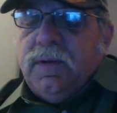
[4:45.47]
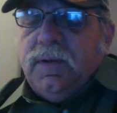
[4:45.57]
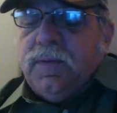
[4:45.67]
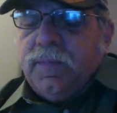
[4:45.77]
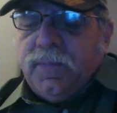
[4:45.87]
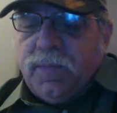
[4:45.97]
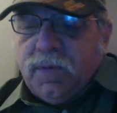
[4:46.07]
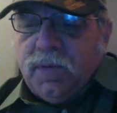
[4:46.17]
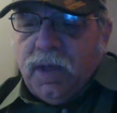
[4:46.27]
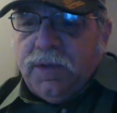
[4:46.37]
Heath was
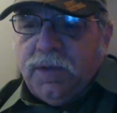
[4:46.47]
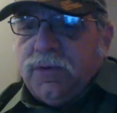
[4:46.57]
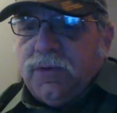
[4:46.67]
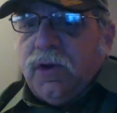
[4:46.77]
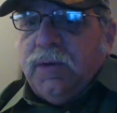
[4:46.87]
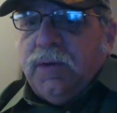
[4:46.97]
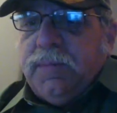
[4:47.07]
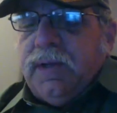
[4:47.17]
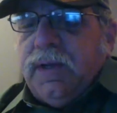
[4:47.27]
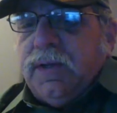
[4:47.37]
talking about it
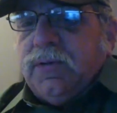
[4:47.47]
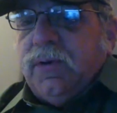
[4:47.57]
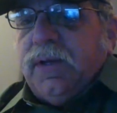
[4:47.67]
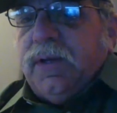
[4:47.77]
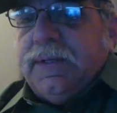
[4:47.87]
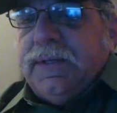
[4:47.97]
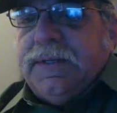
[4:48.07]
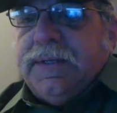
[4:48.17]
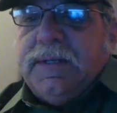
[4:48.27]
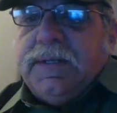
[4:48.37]
yesterday
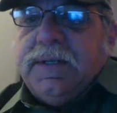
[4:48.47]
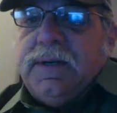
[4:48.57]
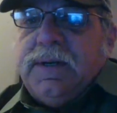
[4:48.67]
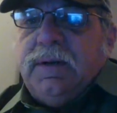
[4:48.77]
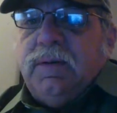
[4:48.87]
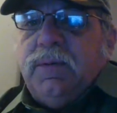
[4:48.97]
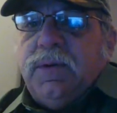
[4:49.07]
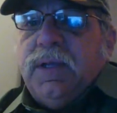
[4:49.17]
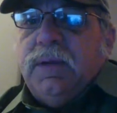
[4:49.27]
when he was on,